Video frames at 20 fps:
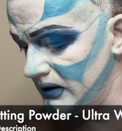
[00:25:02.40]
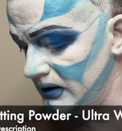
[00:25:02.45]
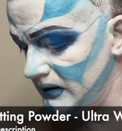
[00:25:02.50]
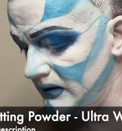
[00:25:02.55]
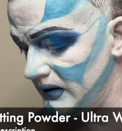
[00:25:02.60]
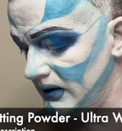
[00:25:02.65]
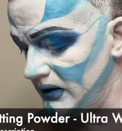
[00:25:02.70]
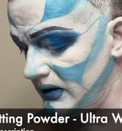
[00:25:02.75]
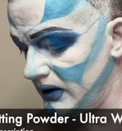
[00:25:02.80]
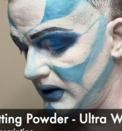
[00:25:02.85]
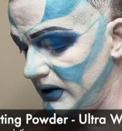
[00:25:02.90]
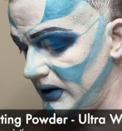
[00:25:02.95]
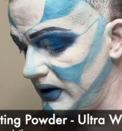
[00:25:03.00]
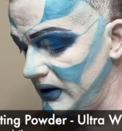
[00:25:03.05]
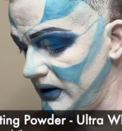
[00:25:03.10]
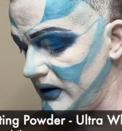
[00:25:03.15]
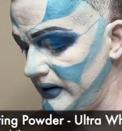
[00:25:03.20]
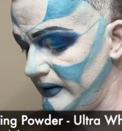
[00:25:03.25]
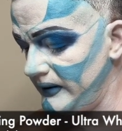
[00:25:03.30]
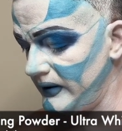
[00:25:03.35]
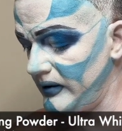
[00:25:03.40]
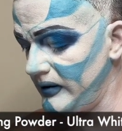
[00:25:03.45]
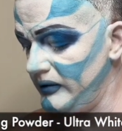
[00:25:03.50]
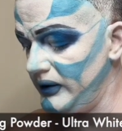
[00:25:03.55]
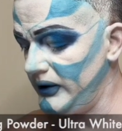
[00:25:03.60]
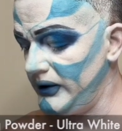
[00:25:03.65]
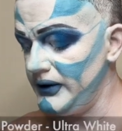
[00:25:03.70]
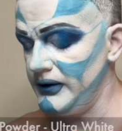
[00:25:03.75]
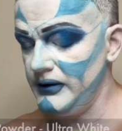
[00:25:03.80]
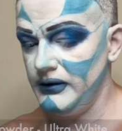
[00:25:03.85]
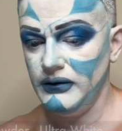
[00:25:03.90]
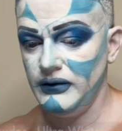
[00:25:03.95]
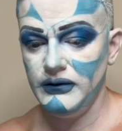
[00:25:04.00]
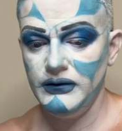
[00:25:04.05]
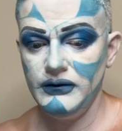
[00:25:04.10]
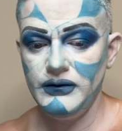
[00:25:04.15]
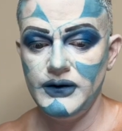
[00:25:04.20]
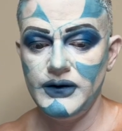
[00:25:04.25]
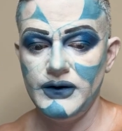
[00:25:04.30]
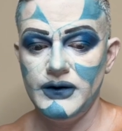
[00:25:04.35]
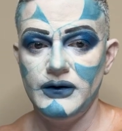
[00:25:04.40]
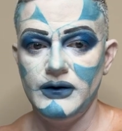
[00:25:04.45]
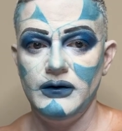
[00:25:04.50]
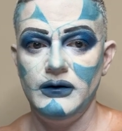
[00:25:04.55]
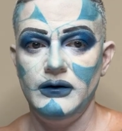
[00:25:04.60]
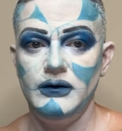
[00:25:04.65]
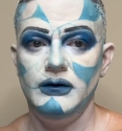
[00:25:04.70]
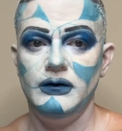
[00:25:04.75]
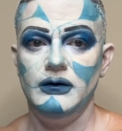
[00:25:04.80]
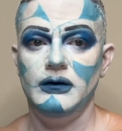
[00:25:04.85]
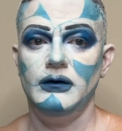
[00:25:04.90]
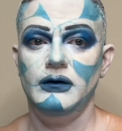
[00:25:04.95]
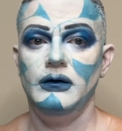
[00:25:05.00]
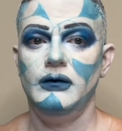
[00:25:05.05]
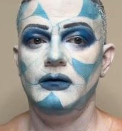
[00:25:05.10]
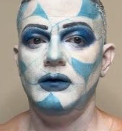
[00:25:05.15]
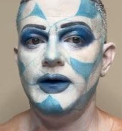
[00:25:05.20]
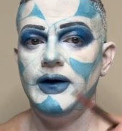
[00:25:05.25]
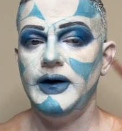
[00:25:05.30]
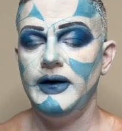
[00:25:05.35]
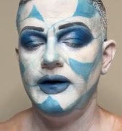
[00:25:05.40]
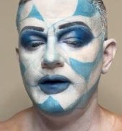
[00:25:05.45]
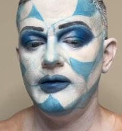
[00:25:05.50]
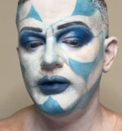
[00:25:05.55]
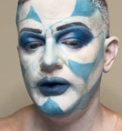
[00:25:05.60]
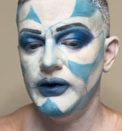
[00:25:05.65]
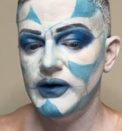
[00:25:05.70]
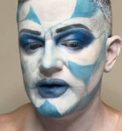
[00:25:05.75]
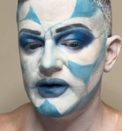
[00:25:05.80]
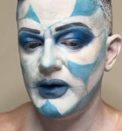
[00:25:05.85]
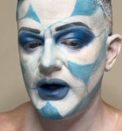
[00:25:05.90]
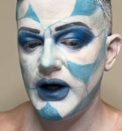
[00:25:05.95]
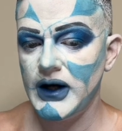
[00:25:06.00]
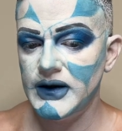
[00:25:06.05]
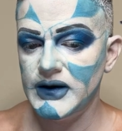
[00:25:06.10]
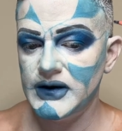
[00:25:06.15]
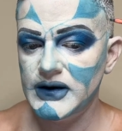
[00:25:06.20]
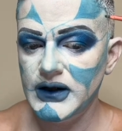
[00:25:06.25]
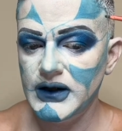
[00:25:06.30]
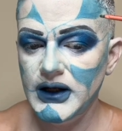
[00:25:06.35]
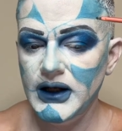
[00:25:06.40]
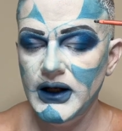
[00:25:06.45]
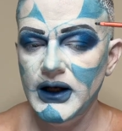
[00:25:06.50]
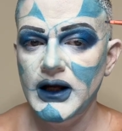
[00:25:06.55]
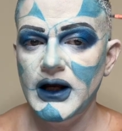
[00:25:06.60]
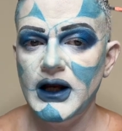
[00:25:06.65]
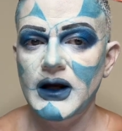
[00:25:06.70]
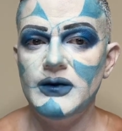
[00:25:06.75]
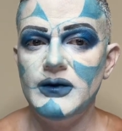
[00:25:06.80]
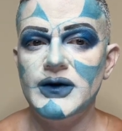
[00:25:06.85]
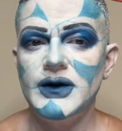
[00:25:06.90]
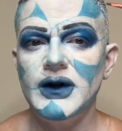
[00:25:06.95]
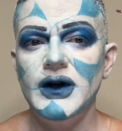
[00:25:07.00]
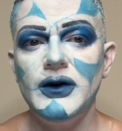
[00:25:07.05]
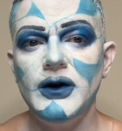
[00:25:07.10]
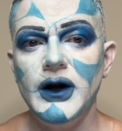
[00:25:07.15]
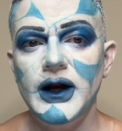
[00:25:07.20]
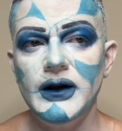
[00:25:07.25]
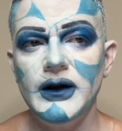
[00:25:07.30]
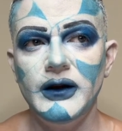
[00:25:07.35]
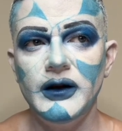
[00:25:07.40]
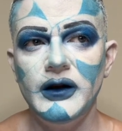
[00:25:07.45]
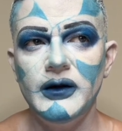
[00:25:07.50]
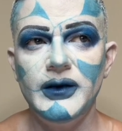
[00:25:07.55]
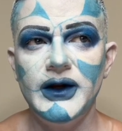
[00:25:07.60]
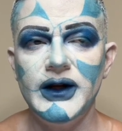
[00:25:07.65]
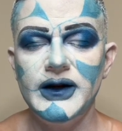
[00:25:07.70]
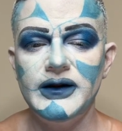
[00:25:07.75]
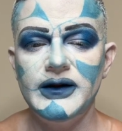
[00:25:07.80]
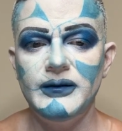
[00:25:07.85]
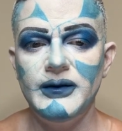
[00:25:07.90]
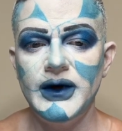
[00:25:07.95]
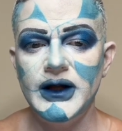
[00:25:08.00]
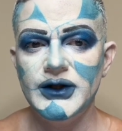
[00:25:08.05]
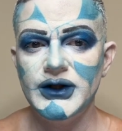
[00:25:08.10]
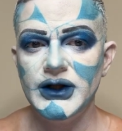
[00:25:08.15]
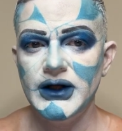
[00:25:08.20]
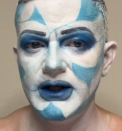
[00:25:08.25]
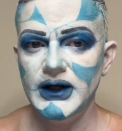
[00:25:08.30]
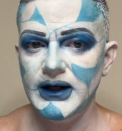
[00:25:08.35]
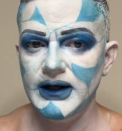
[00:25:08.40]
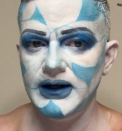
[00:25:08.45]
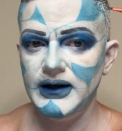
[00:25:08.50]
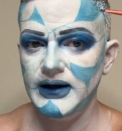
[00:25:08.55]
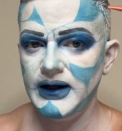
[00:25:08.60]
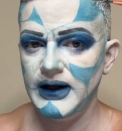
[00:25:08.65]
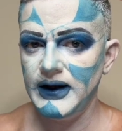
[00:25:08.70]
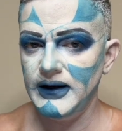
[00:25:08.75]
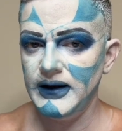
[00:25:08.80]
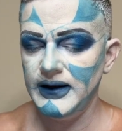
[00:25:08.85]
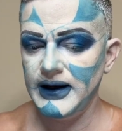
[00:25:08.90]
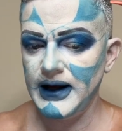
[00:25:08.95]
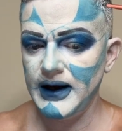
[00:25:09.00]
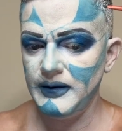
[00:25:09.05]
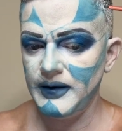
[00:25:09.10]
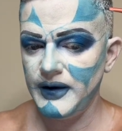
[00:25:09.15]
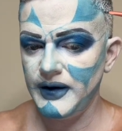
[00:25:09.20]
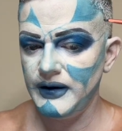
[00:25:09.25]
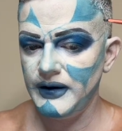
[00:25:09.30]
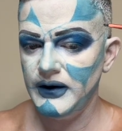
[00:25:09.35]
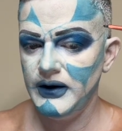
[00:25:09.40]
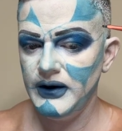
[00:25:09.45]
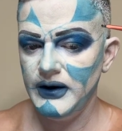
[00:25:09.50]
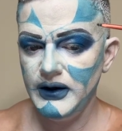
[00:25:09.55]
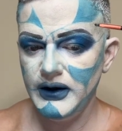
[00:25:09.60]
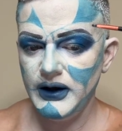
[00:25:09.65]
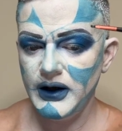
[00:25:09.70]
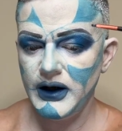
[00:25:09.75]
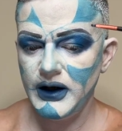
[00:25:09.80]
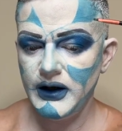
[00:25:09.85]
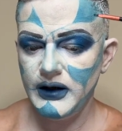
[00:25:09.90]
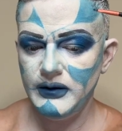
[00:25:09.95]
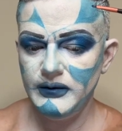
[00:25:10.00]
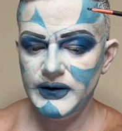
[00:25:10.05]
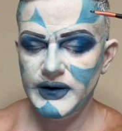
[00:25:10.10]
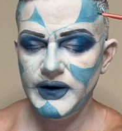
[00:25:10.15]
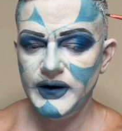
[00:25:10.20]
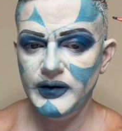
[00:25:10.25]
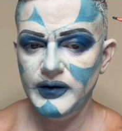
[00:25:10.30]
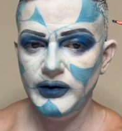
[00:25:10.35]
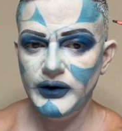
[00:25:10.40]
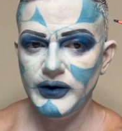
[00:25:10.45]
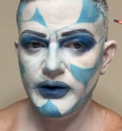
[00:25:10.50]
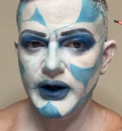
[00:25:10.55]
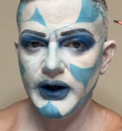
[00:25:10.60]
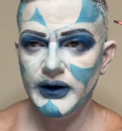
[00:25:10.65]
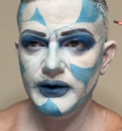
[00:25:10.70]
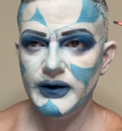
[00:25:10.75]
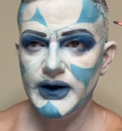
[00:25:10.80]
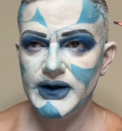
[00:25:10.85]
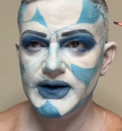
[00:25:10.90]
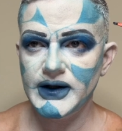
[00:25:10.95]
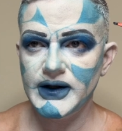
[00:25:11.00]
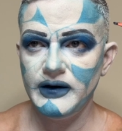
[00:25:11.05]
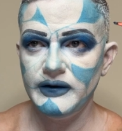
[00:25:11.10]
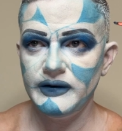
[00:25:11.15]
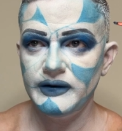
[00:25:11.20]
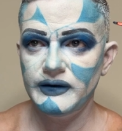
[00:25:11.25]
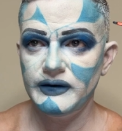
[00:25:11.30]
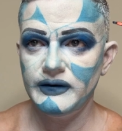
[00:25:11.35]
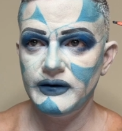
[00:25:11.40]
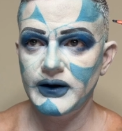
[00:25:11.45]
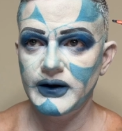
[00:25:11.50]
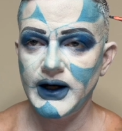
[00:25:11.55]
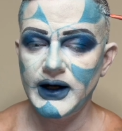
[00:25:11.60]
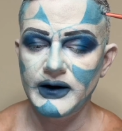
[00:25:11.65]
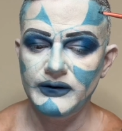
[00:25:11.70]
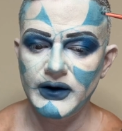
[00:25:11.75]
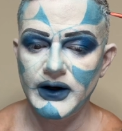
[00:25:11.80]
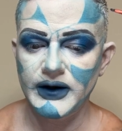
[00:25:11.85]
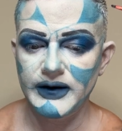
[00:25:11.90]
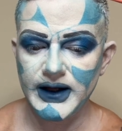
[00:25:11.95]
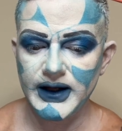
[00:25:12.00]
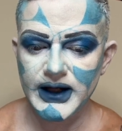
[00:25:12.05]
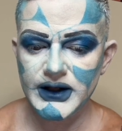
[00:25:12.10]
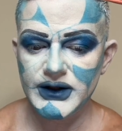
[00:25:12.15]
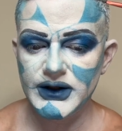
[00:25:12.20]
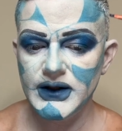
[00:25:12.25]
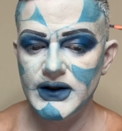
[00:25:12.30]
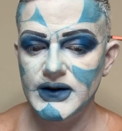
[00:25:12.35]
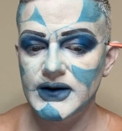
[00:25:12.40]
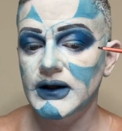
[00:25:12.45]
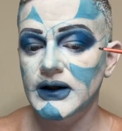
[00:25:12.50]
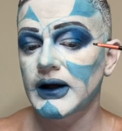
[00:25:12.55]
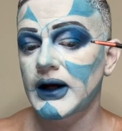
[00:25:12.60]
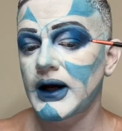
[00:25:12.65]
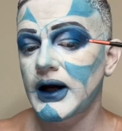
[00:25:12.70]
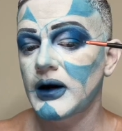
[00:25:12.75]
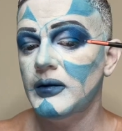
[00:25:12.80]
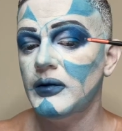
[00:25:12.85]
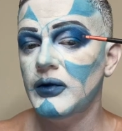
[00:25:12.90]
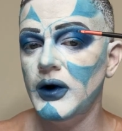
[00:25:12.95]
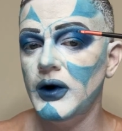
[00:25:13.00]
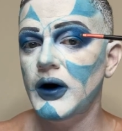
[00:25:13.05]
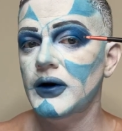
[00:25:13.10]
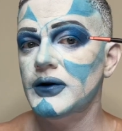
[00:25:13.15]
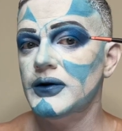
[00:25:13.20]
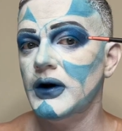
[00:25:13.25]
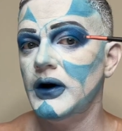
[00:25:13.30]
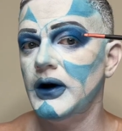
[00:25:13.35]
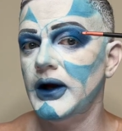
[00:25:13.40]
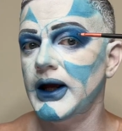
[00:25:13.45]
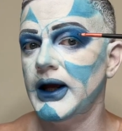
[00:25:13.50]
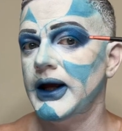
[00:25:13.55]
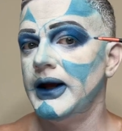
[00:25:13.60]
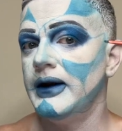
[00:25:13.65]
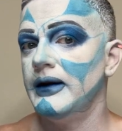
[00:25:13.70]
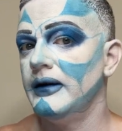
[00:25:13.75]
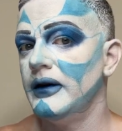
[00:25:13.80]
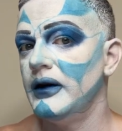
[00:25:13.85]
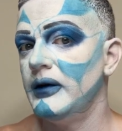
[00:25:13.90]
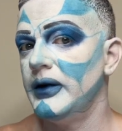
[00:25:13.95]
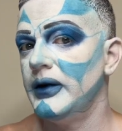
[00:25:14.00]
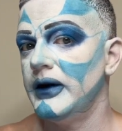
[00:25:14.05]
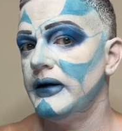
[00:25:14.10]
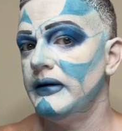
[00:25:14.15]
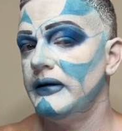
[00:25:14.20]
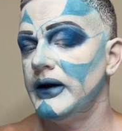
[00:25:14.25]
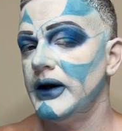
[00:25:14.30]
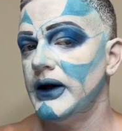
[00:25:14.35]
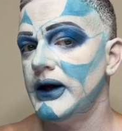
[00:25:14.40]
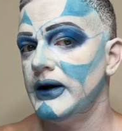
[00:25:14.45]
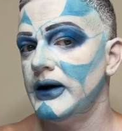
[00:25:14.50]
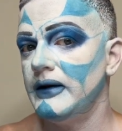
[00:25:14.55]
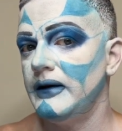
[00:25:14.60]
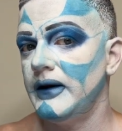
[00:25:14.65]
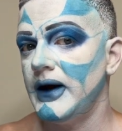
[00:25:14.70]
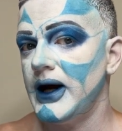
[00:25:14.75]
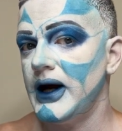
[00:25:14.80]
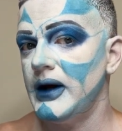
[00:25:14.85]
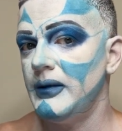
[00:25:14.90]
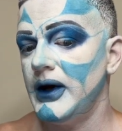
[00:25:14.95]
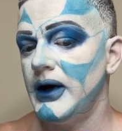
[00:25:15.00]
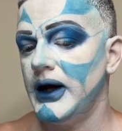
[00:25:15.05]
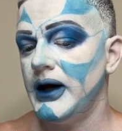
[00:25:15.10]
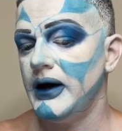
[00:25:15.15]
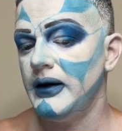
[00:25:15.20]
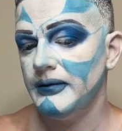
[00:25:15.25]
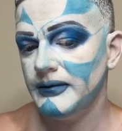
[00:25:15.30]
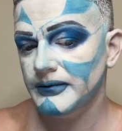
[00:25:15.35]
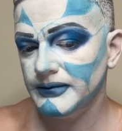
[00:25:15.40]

the darker of our blues within the blue spots. I'm just going to create a little bit of dimension and depth to the blue color itself, kind of around the edges, and kind of drawing in a little bit of the eye makeup.